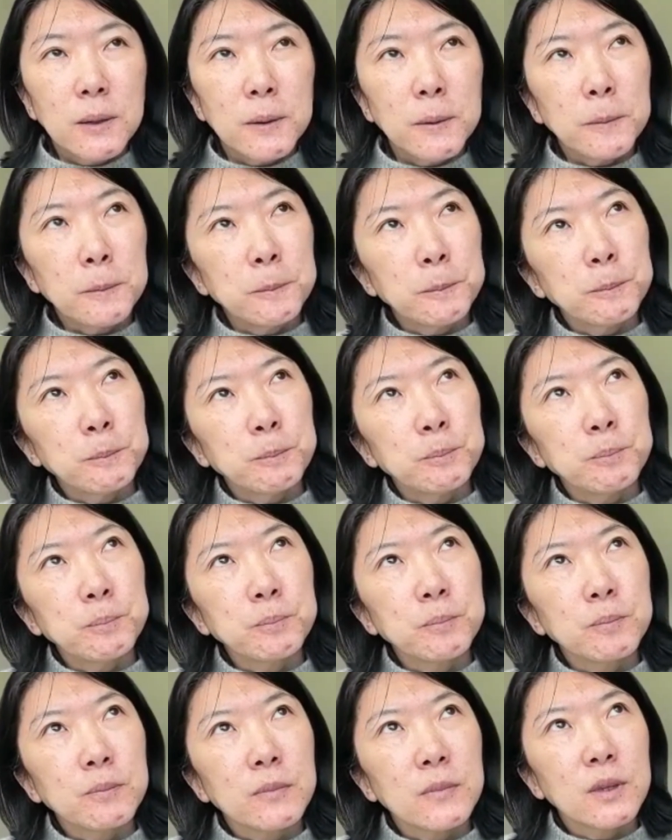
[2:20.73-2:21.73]

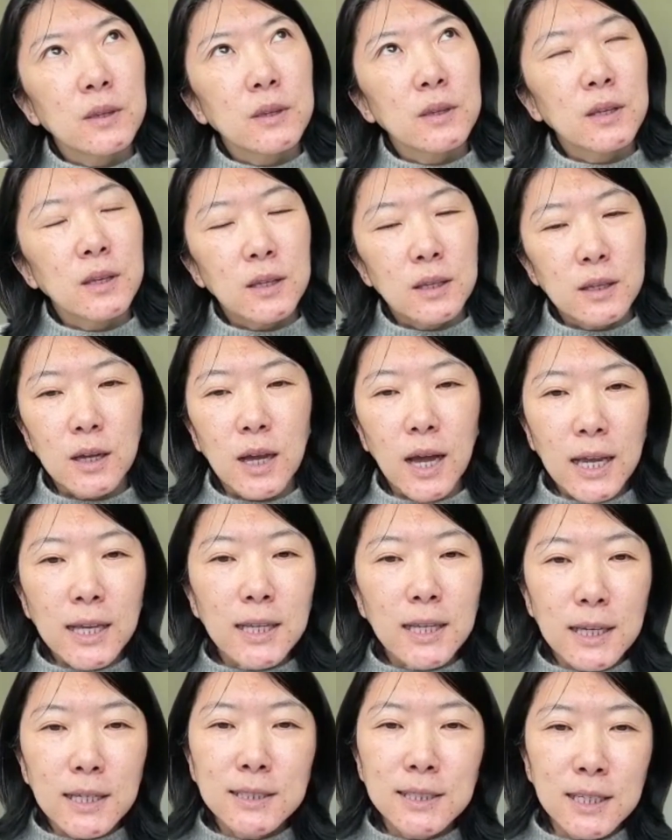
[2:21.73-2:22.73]

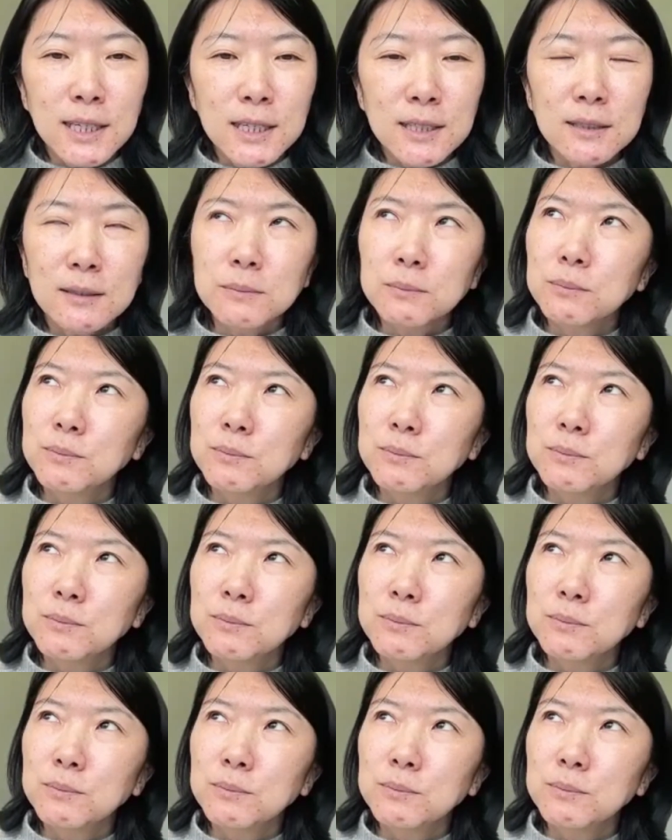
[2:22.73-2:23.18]
I think